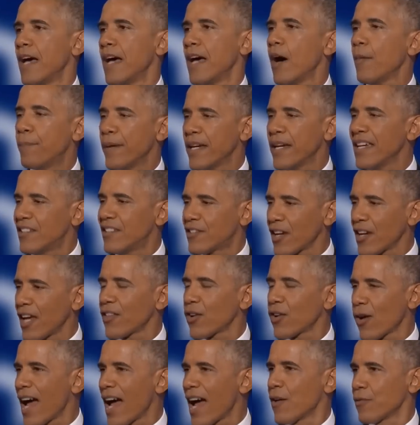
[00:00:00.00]
helping each
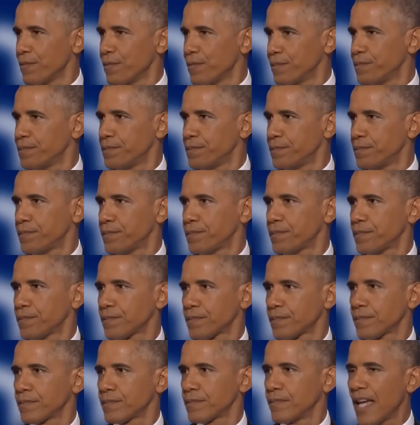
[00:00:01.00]
other out.
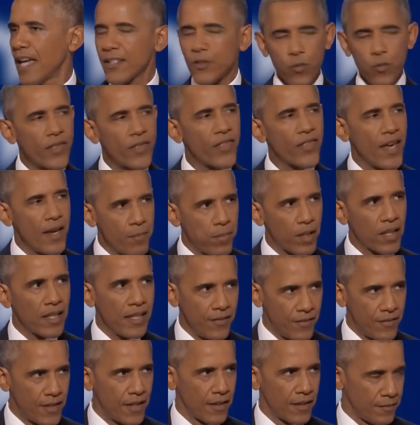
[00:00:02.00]
That's what they
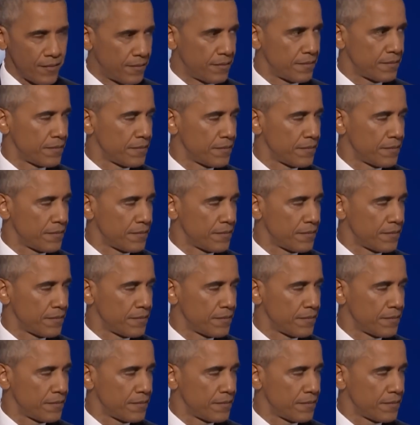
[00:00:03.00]
believed in.